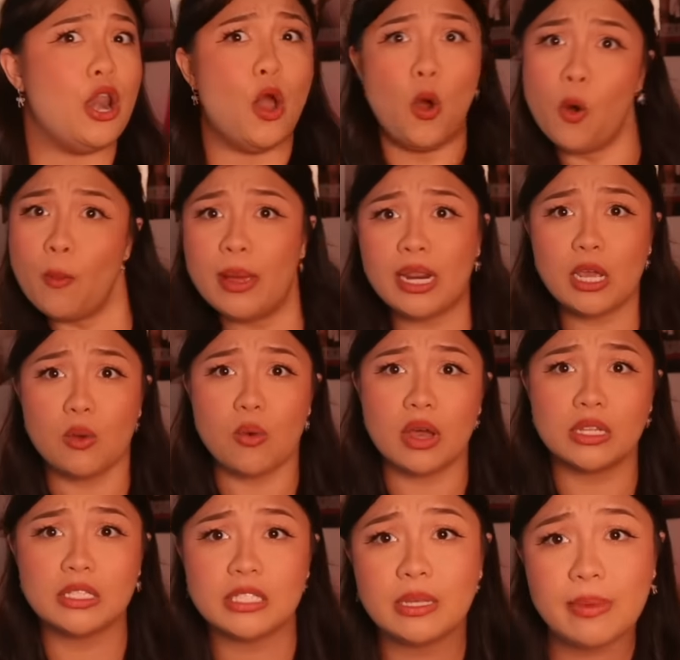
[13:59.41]
nobody
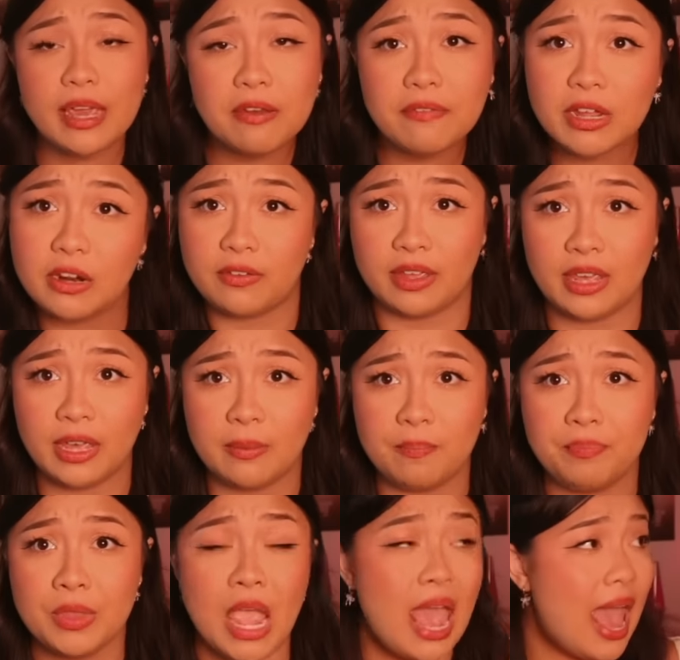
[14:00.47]
wants to make fun of him.
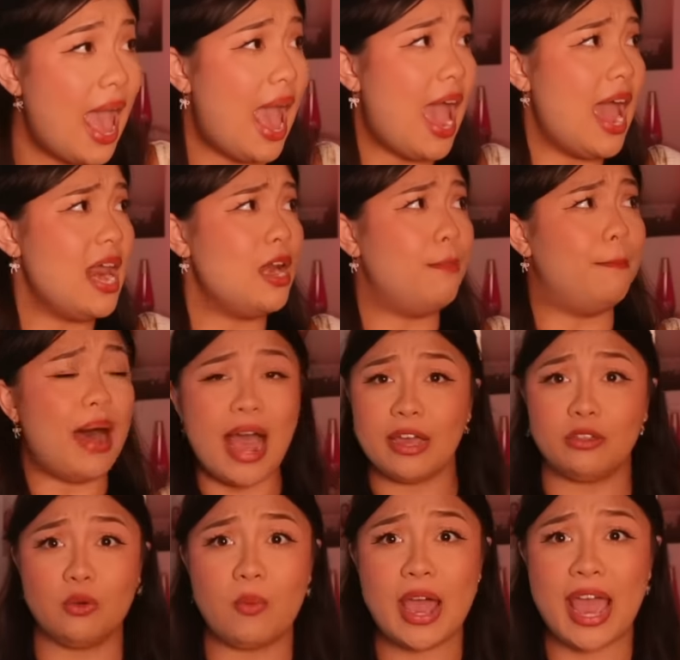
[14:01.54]
And by
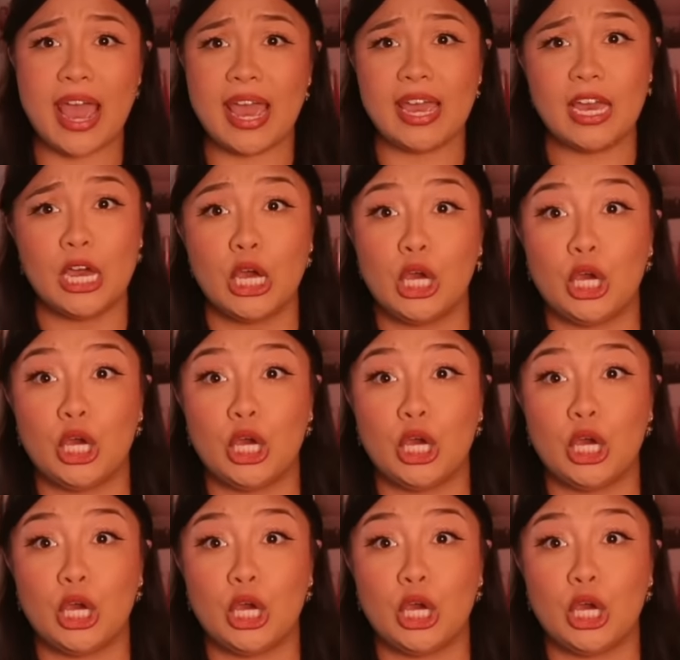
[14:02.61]
the way,